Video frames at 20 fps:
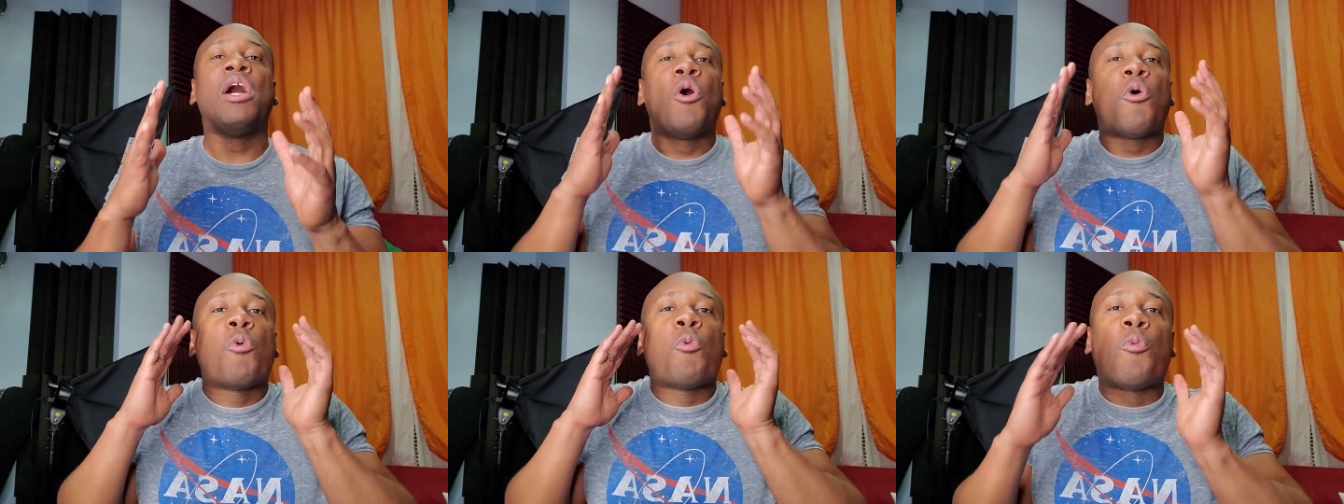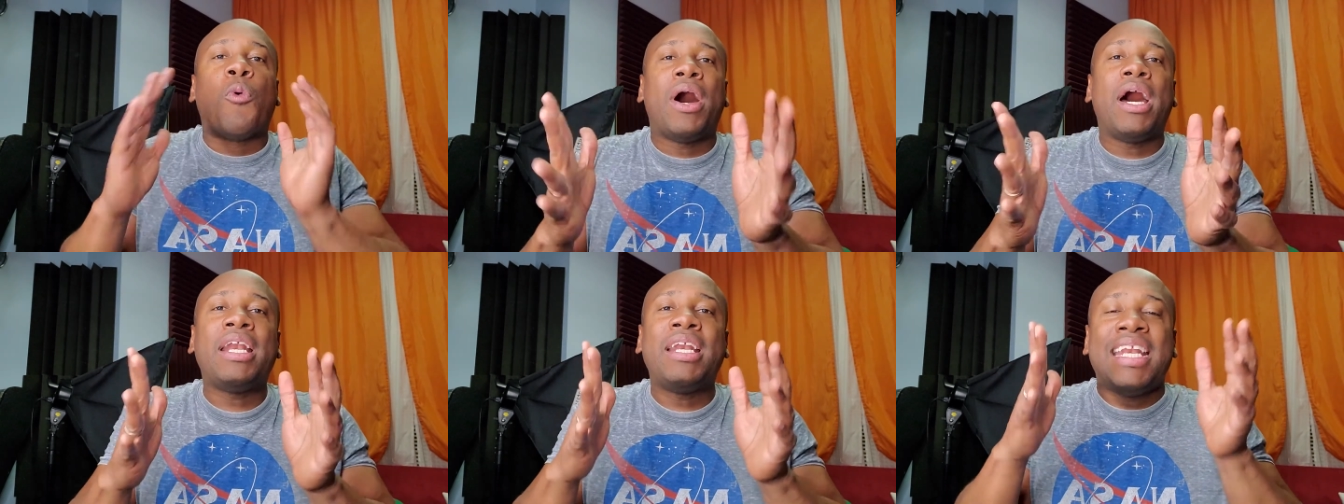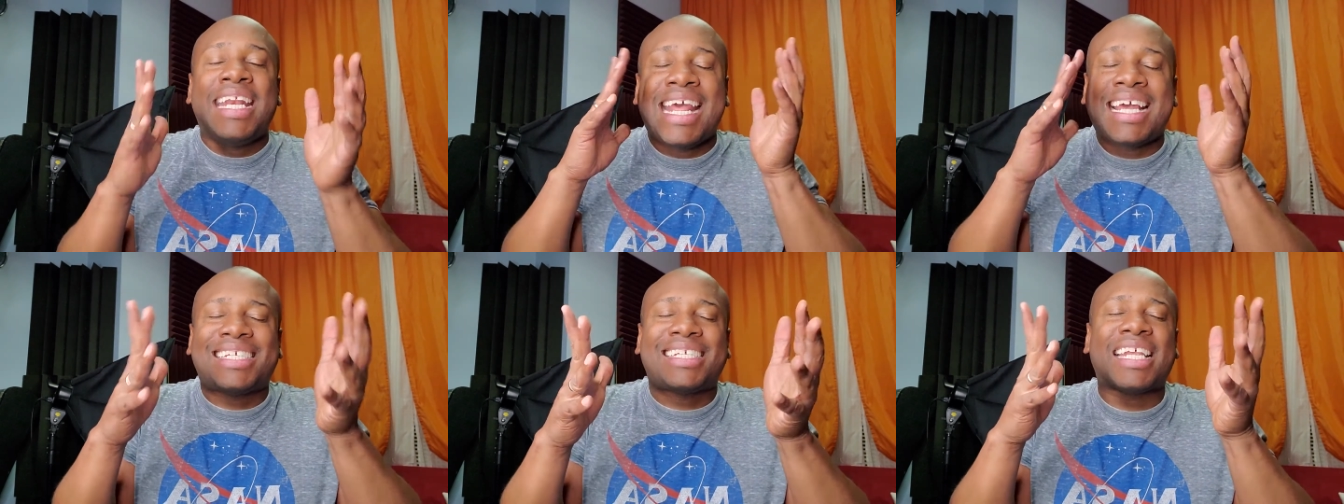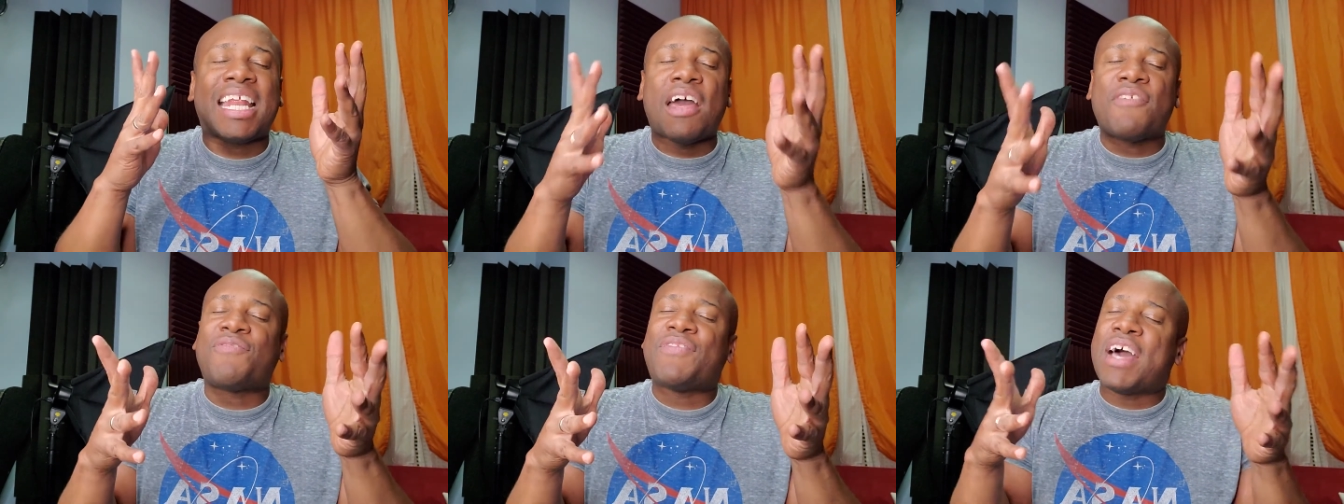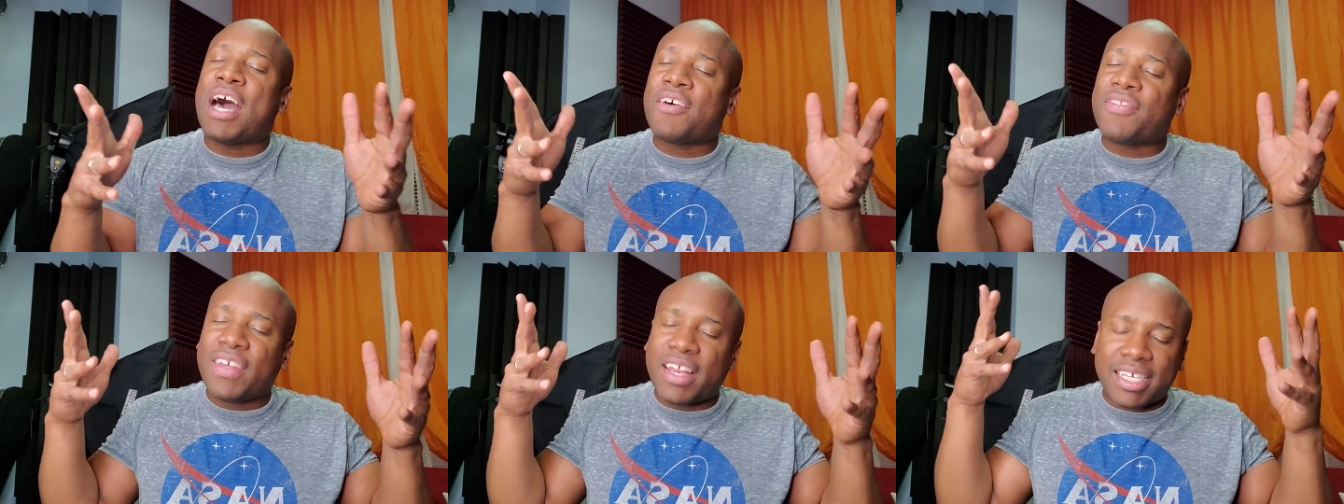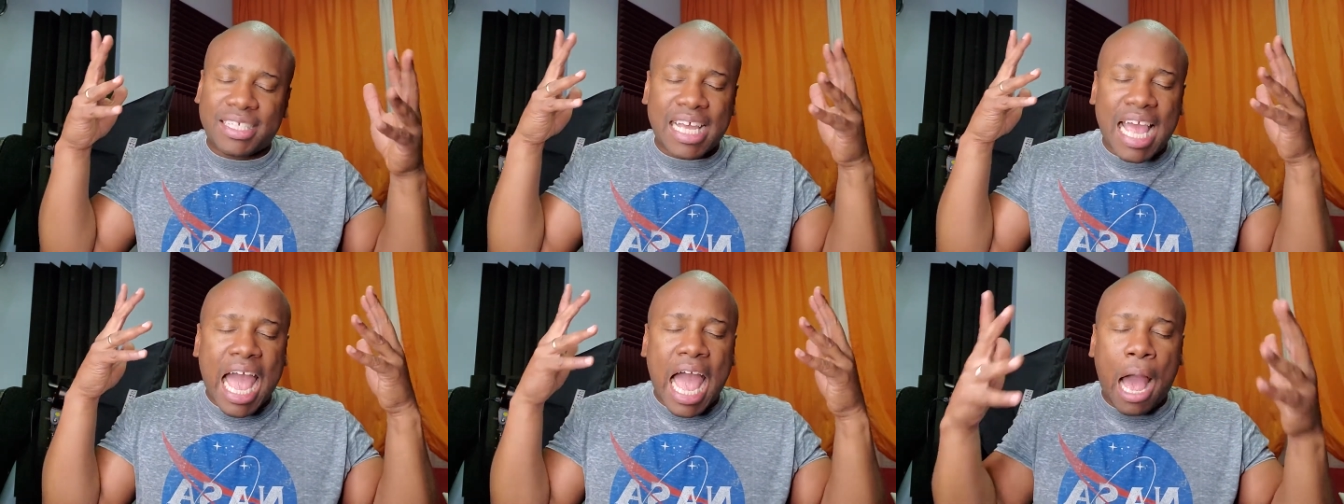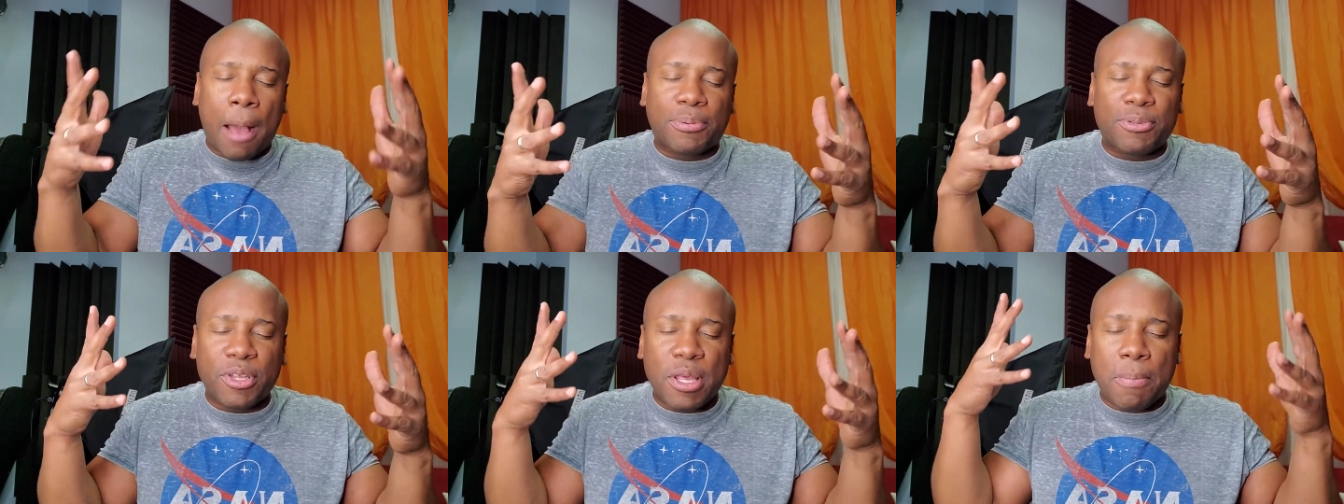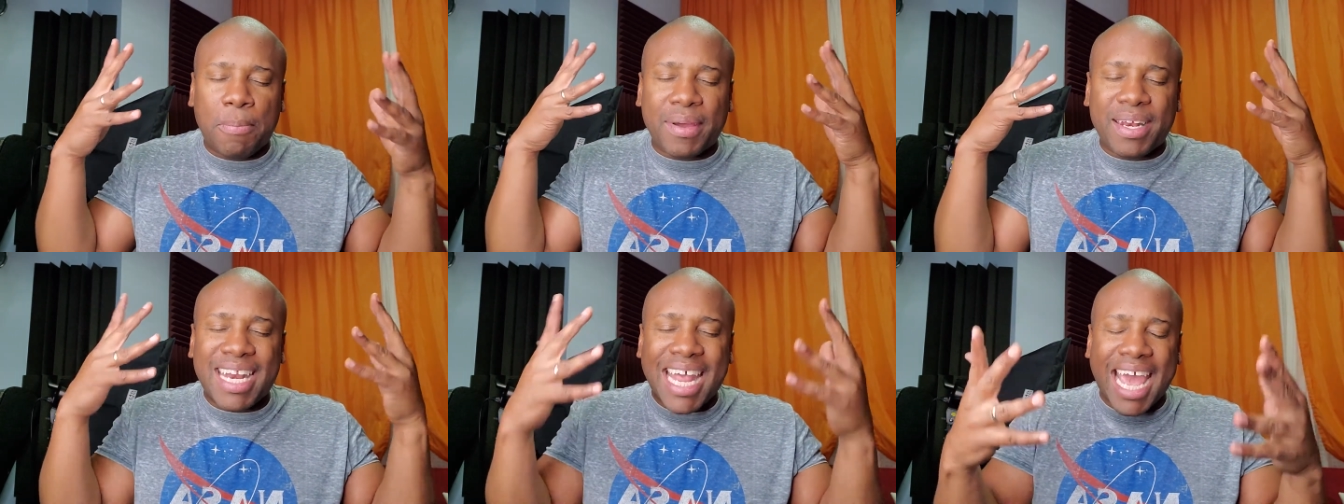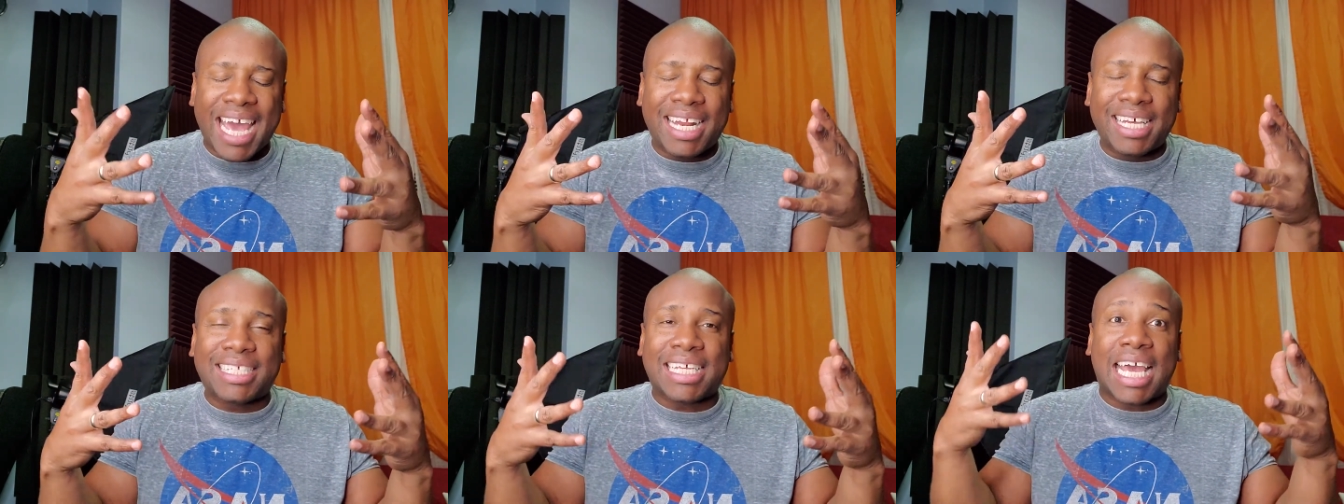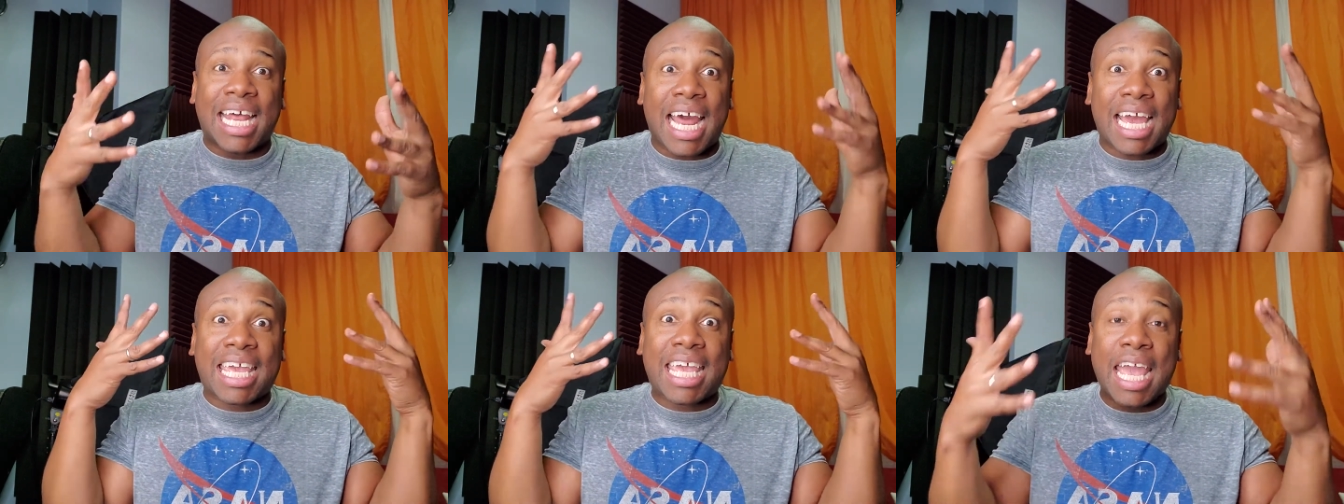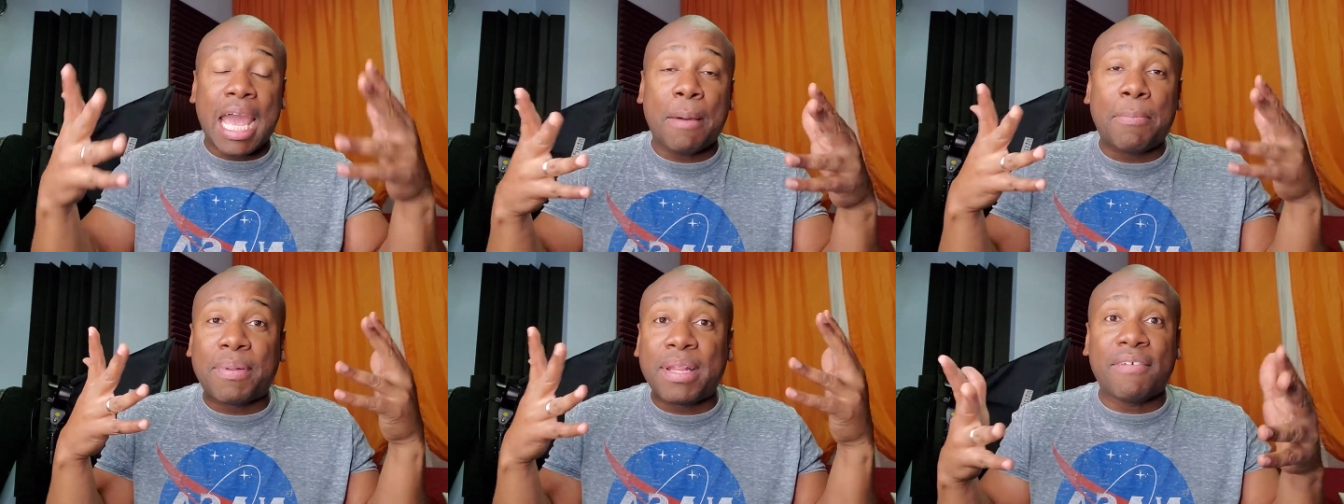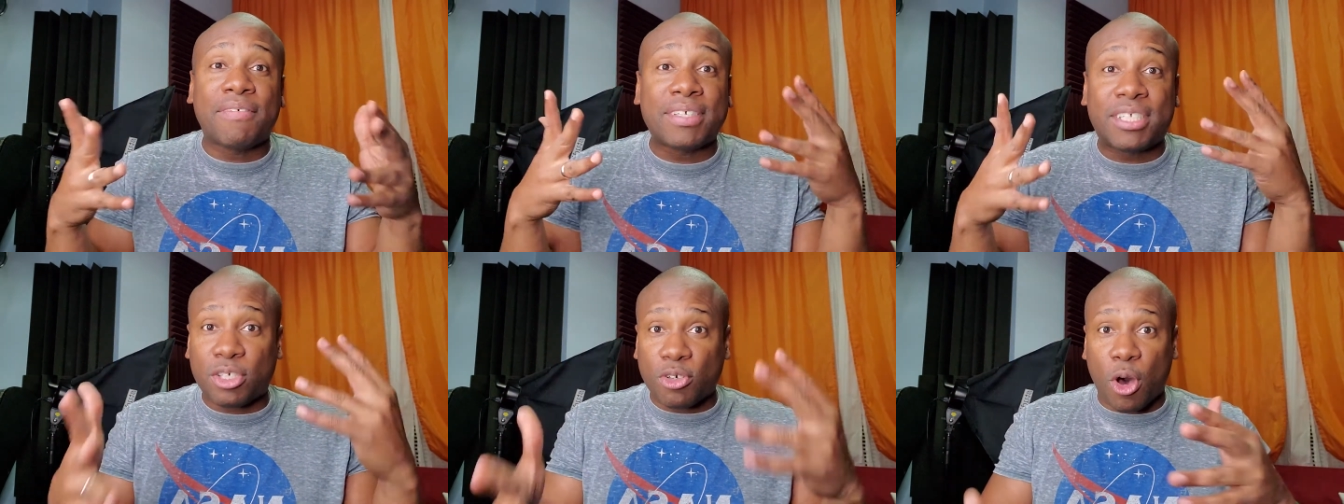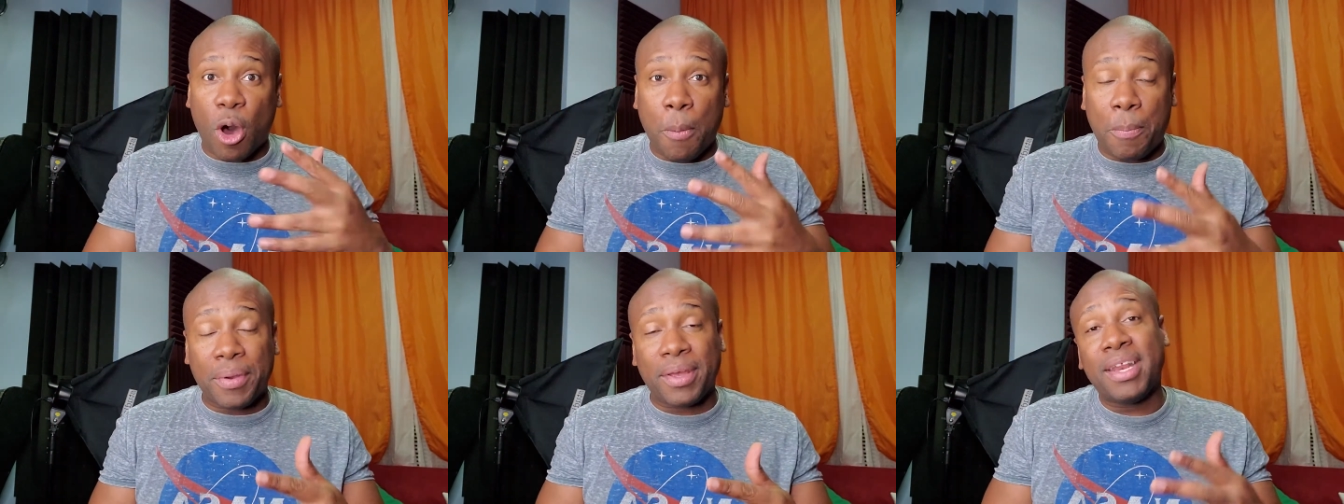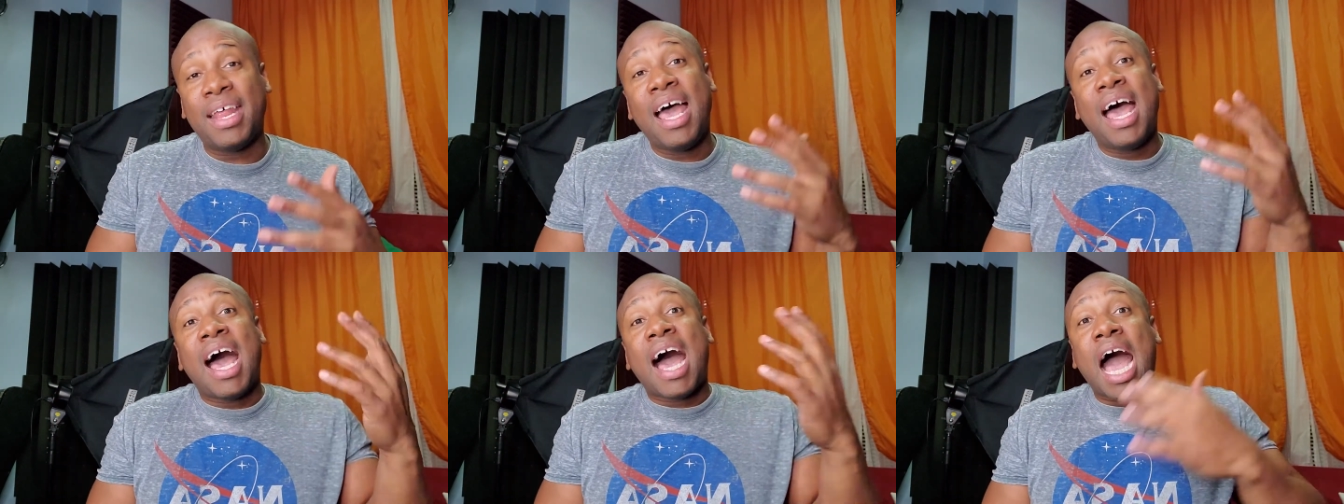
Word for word: one niche that I found that is absolutely bananas and I can't believe it's still open.